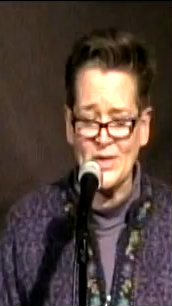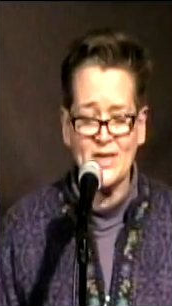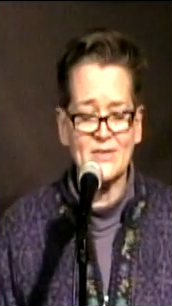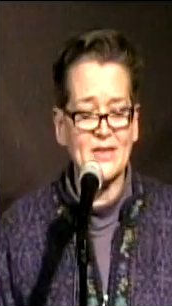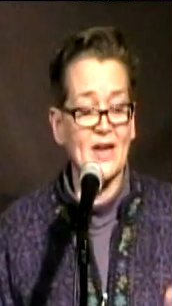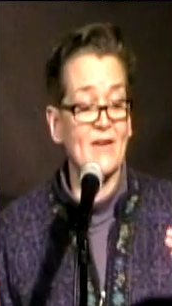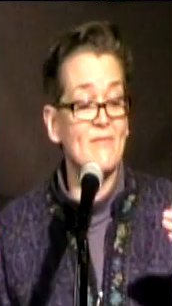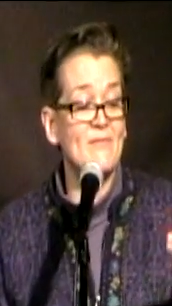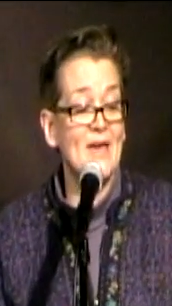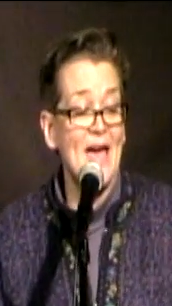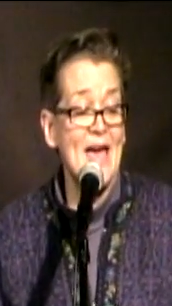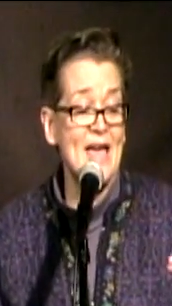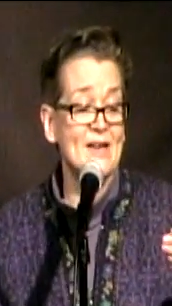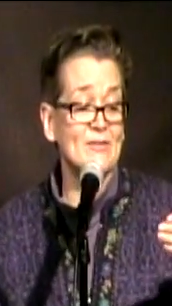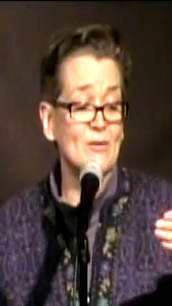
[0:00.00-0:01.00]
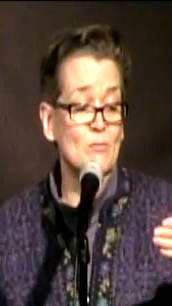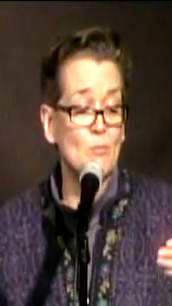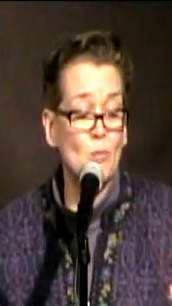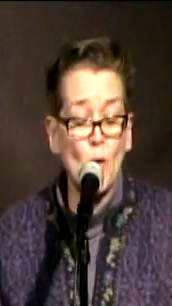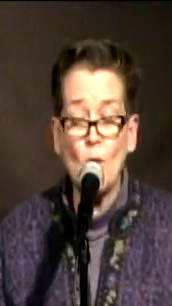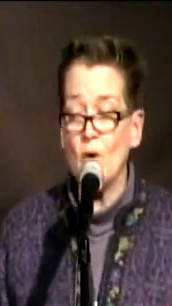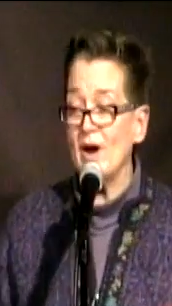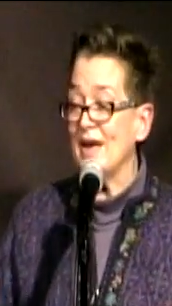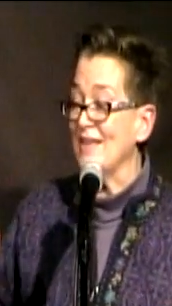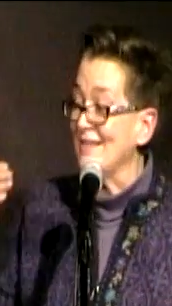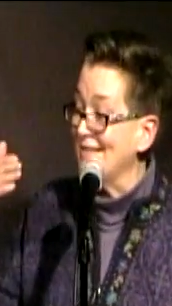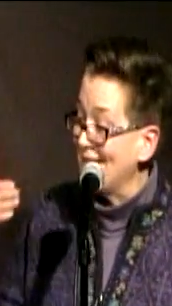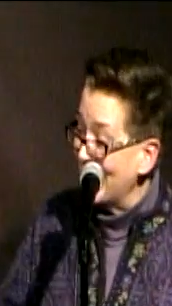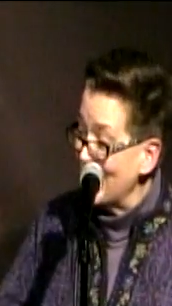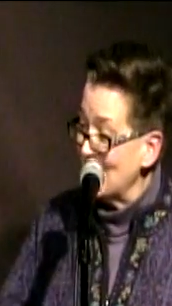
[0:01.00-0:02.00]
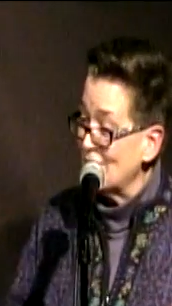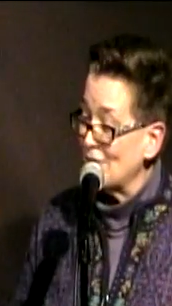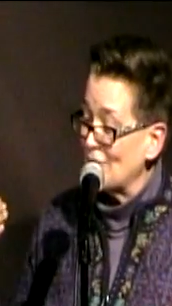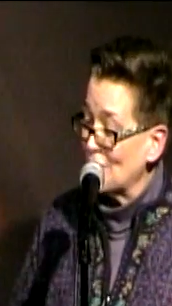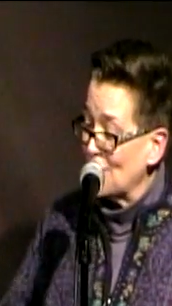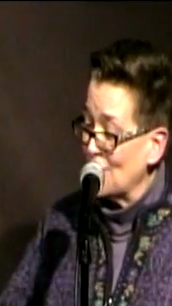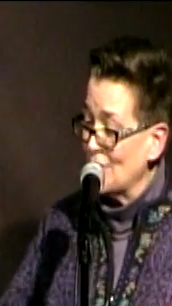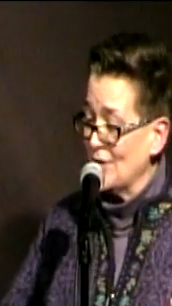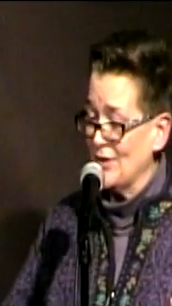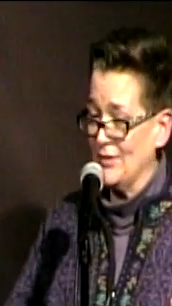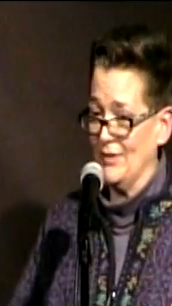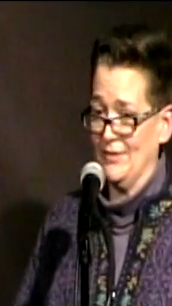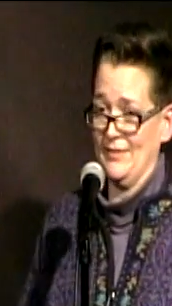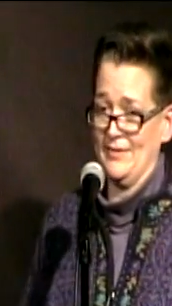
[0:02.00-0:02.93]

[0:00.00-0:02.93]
It's like, fags are boys, dykes are girls.